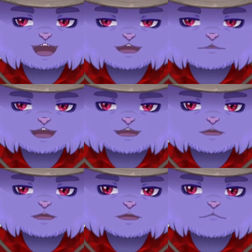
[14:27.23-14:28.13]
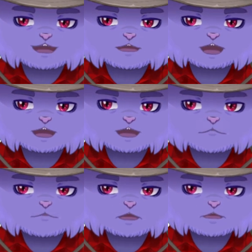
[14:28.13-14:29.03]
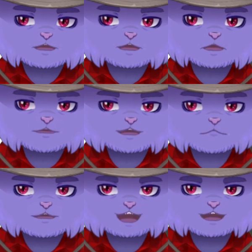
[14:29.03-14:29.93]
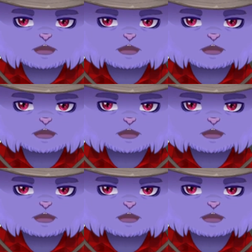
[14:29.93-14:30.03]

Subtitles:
out of my bank account and back into the PayPal